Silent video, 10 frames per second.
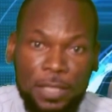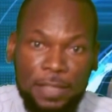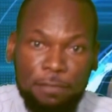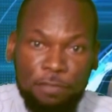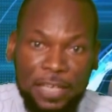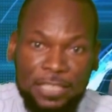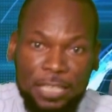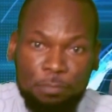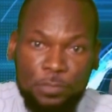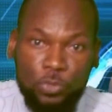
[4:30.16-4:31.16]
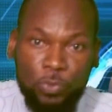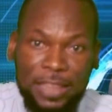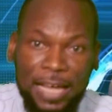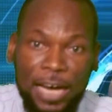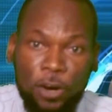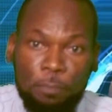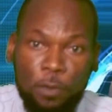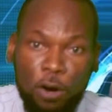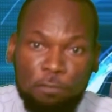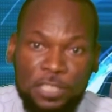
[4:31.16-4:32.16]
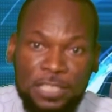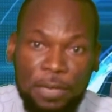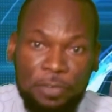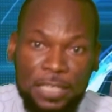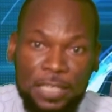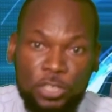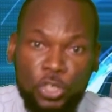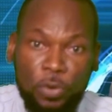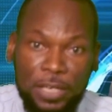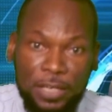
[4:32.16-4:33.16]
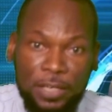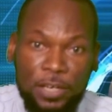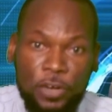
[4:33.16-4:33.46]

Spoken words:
The victims, with the help of Seriki Toyin,